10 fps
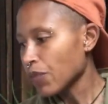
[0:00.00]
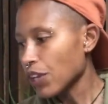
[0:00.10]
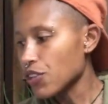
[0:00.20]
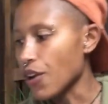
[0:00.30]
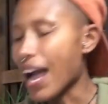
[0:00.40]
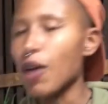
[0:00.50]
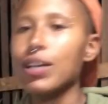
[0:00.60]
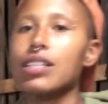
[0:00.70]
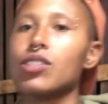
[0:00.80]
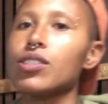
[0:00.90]
you know, how we
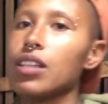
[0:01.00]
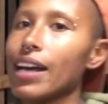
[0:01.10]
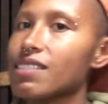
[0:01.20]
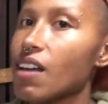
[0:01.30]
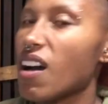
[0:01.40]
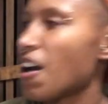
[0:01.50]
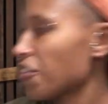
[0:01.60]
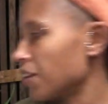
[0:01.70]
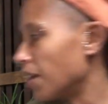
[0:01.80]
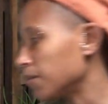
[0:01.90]
could utilize the earth
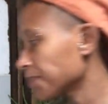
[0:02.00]
in a,